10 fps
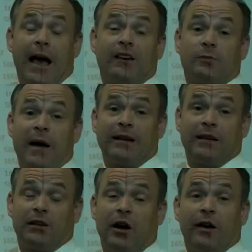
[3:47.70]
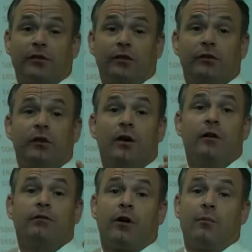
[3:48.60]
expected losses
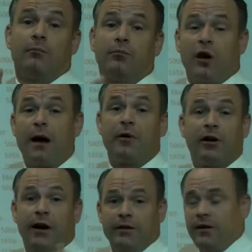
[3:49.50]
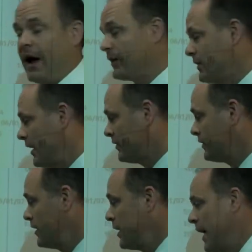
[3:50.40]
from primary to excess,